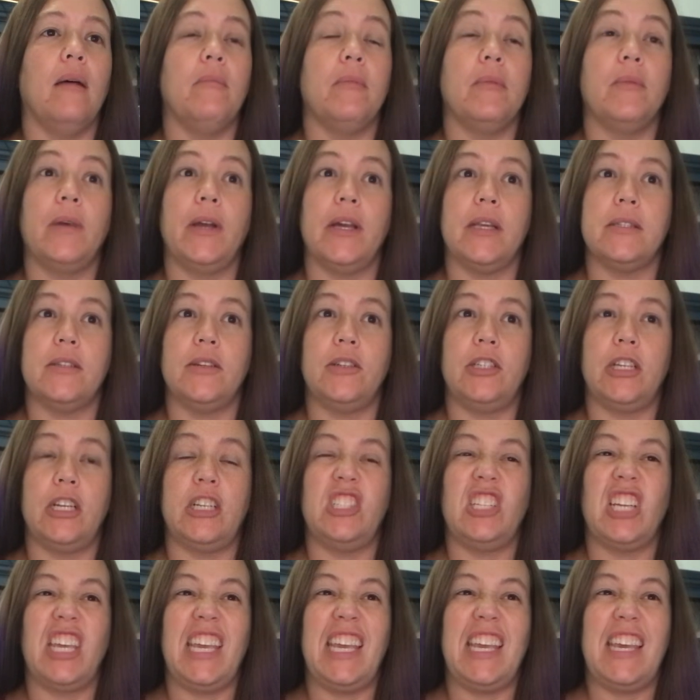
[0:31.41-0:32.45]
We also
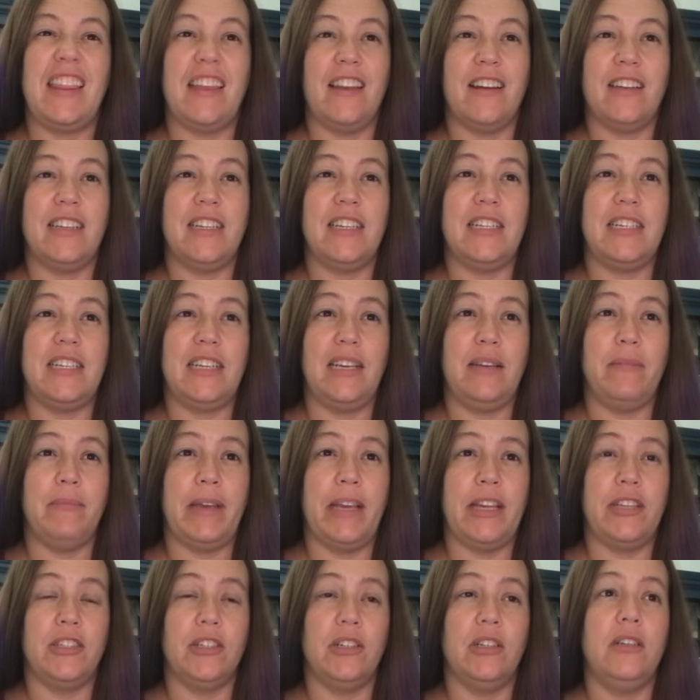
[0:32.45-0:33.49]
change key there to D
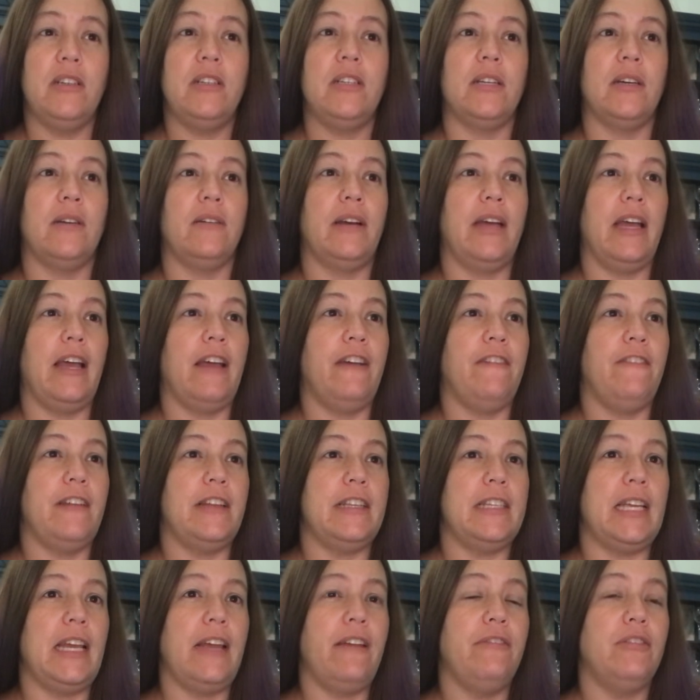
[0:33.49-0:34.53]
major, so F
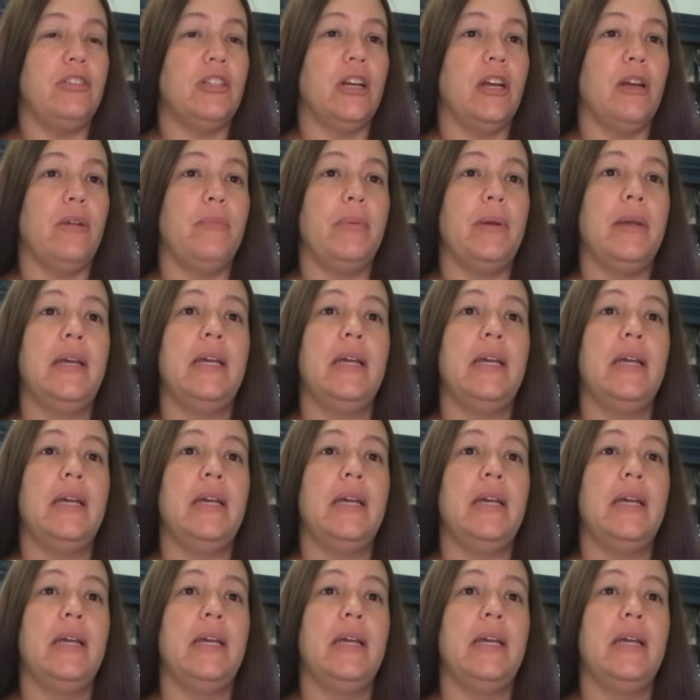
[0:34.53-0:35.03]
is F sharp,